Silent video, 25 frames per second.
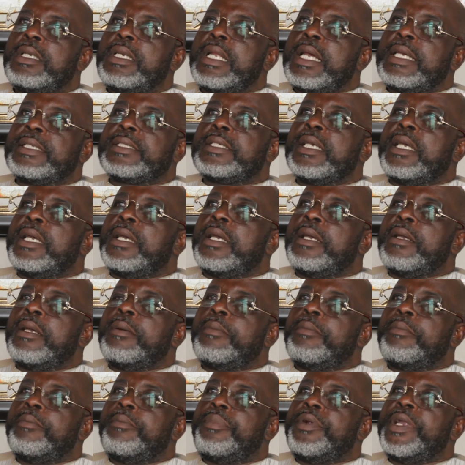there's a
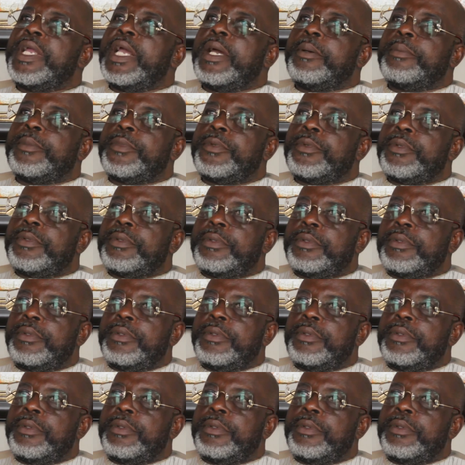preamble,